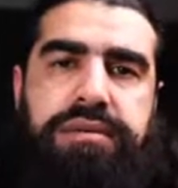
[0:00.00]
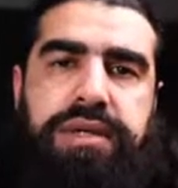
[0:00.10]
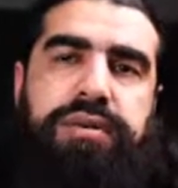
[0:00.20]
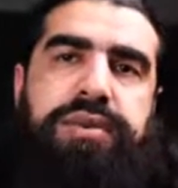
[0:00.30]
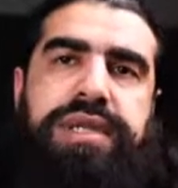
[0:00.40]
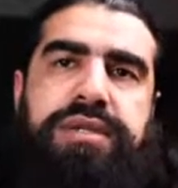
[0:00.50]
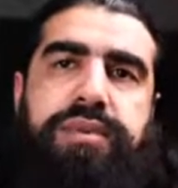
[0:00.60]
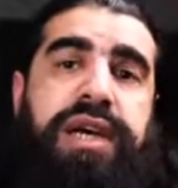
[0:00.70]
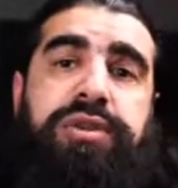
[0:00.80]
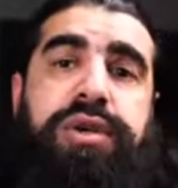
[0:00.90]
And someone says,
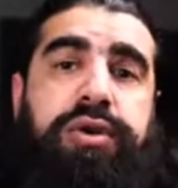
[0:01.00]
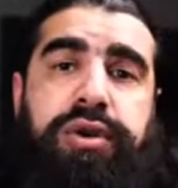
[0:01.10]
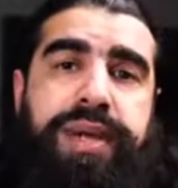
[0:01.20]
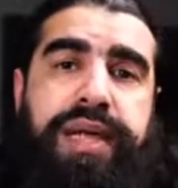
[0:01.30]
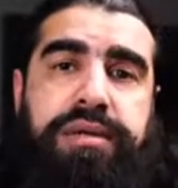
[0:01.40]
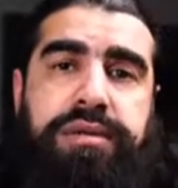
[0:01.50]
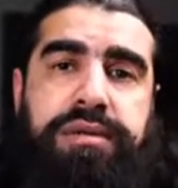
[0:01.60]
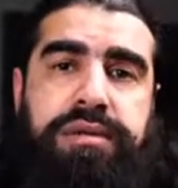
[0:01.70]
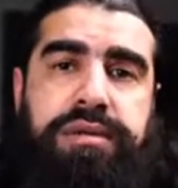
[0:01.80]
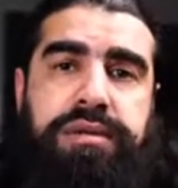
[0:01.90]
well, I don't want to go on a plane.
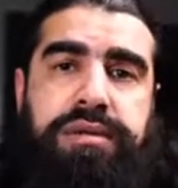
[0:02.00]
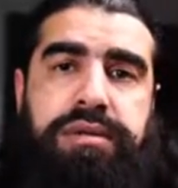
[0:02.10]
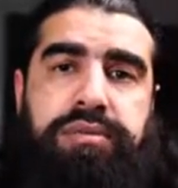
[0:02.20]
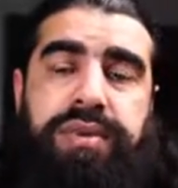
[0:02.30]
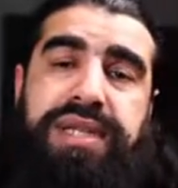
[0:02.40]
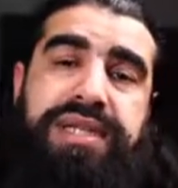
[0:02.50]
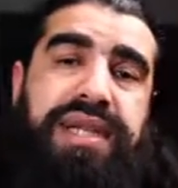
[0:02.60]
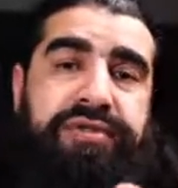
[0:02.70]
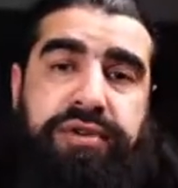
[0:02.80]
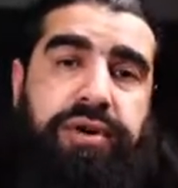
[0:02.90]
Well, they
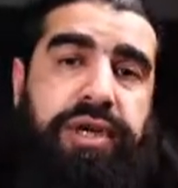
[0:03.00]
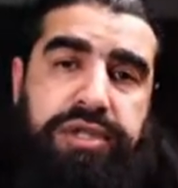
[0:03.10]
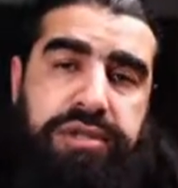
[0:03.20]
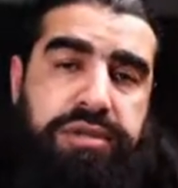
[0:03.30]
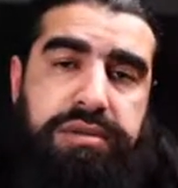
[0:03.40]
still have to go Hajj.